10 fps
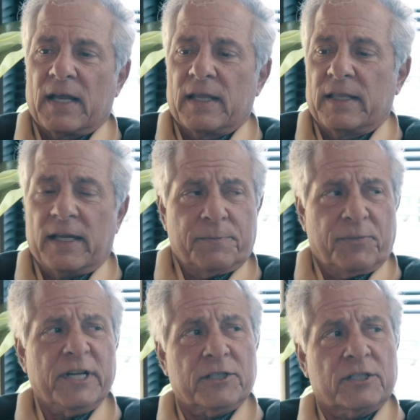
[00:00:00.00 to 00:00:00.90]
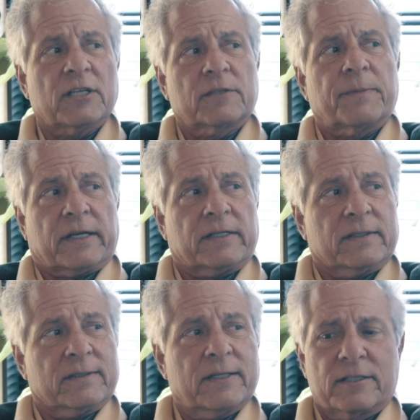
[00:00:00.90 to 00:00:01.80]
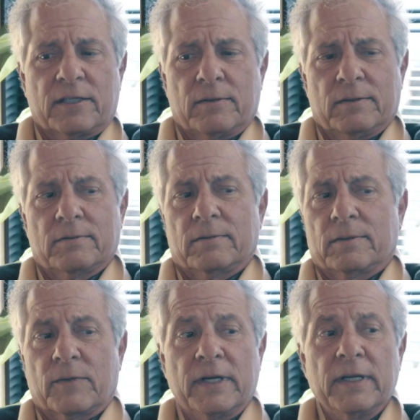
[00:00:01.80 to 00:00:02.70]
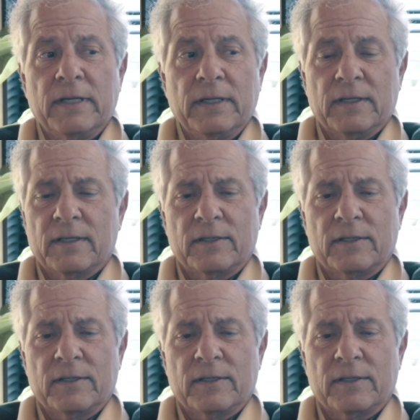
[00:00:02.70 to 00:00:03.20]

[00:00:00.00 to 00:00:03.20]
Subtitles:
And it's pretty suspect. They say, oh, really?